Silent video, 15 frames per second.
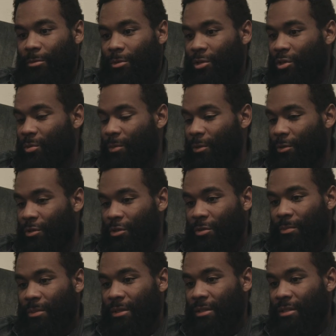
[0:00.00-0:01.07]
It was supposed
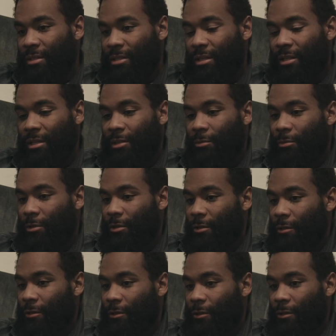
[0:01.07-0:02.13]
to be designed
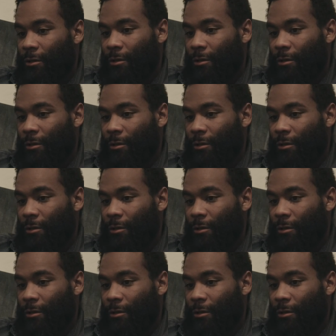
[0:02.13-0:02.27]
where